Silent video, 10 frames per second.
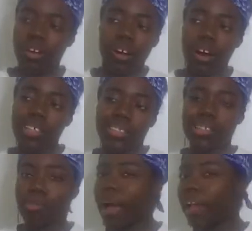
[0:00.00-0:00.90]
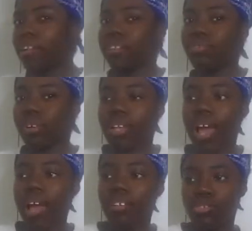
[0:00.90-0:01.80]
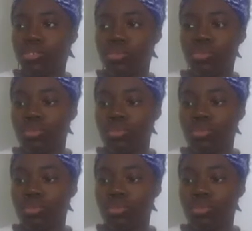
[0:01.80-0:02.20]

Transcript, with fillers: causes a balance for that too